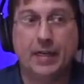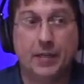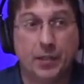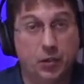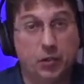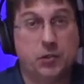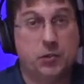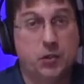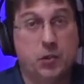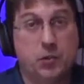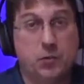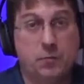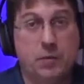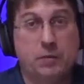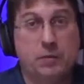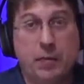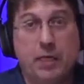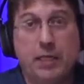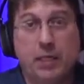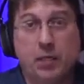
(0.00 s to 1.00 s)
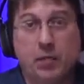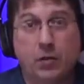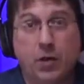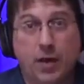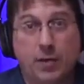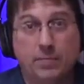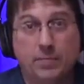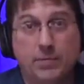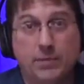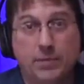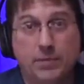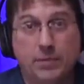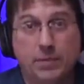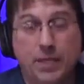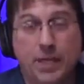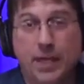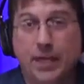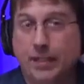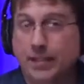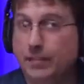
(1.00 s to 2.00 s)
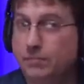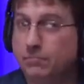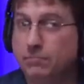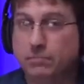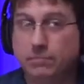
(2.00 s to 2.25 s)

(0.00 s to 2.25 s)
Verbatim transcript: There's been money crimes, and